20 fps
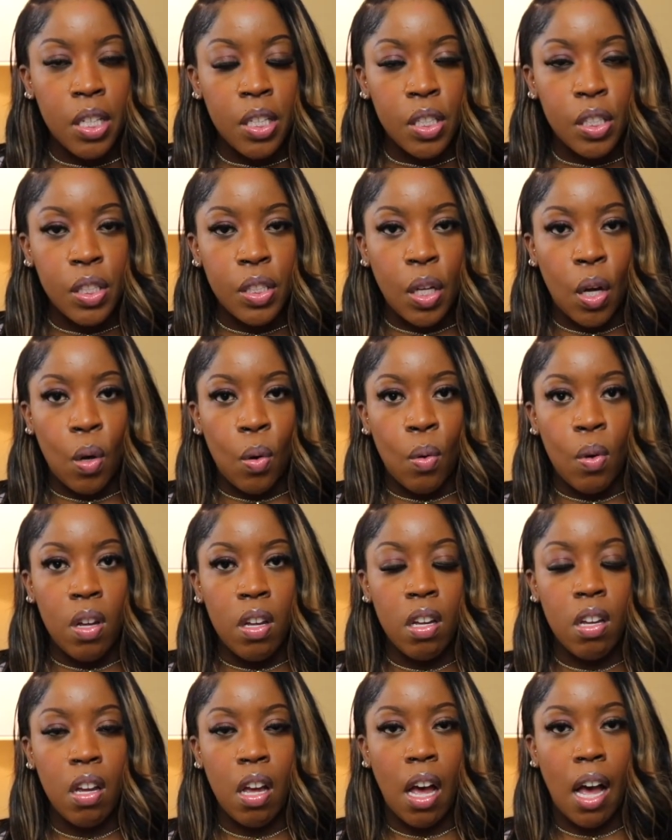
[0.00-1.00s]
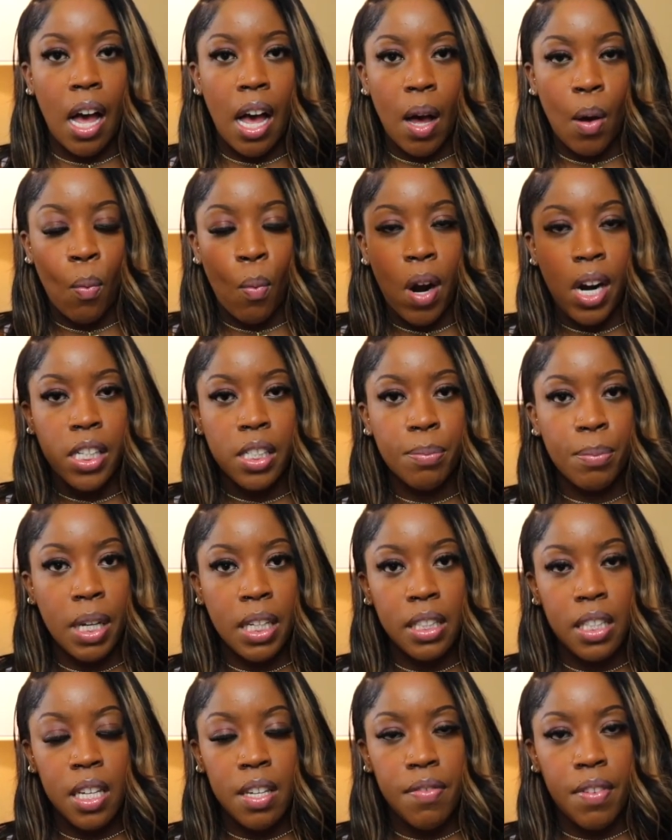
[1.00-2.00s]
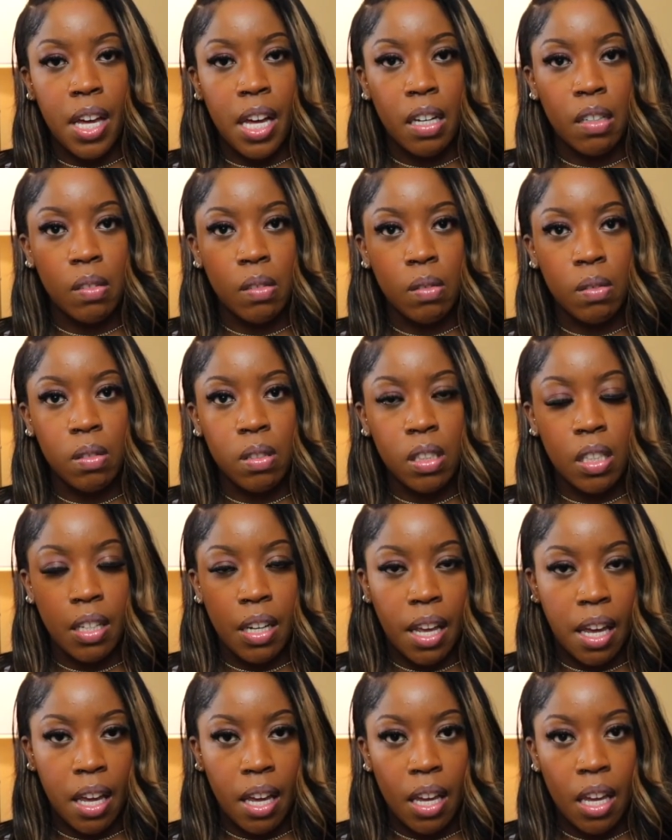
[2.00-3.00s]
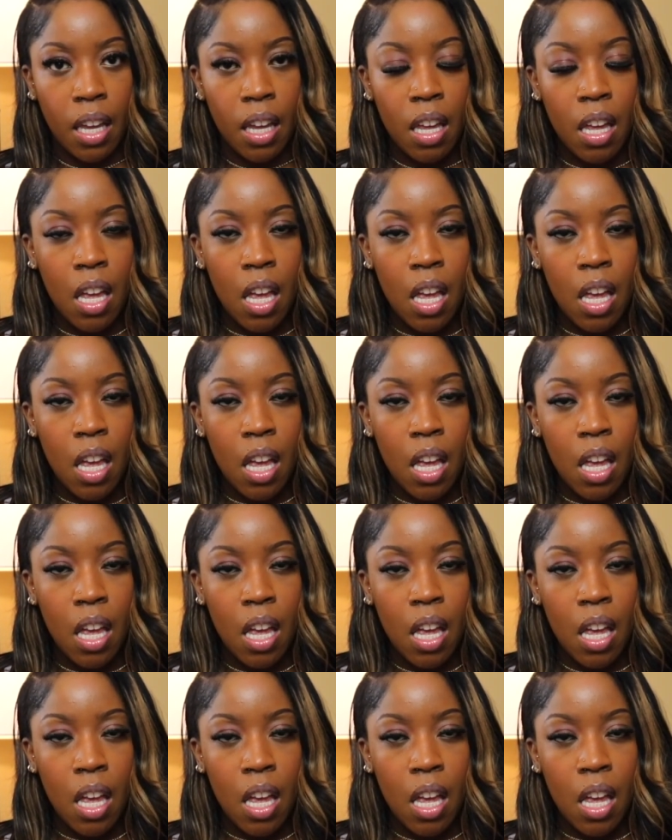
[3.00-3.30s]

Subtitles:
So I washed my leave out today,